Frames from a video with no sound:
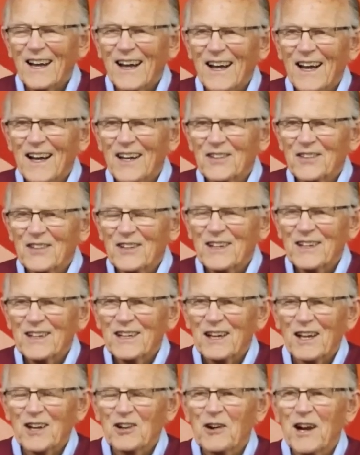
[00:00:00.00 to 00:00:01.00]
at
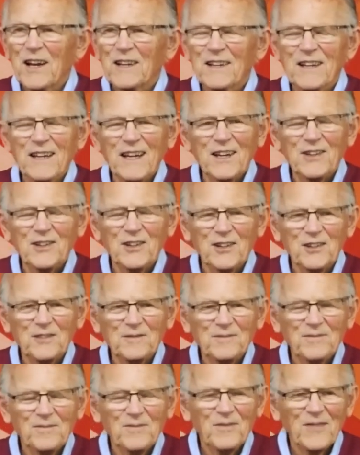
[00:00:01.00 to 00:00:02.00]
the Grand Canyon.
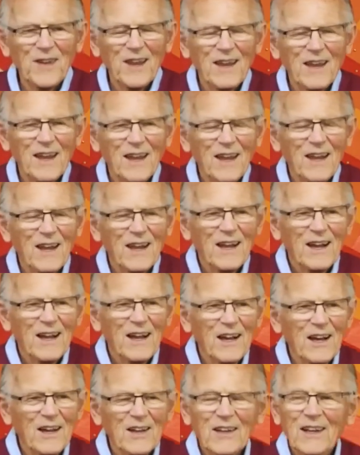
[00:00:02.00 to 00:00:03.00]

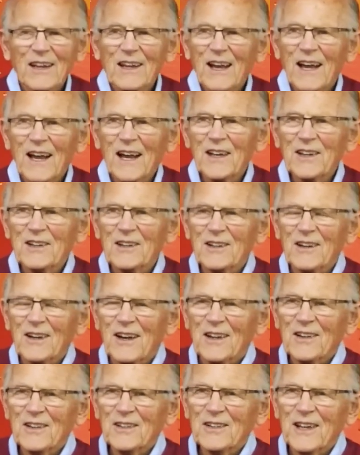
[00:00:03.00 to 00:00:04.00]
And Anna
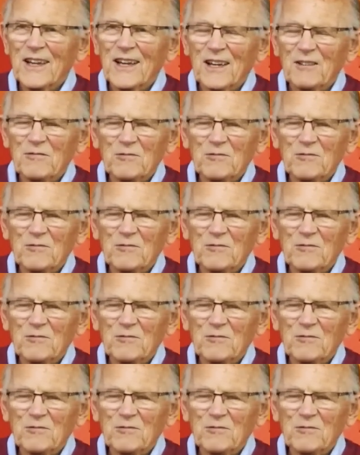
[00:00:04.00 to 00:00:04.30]
and Dan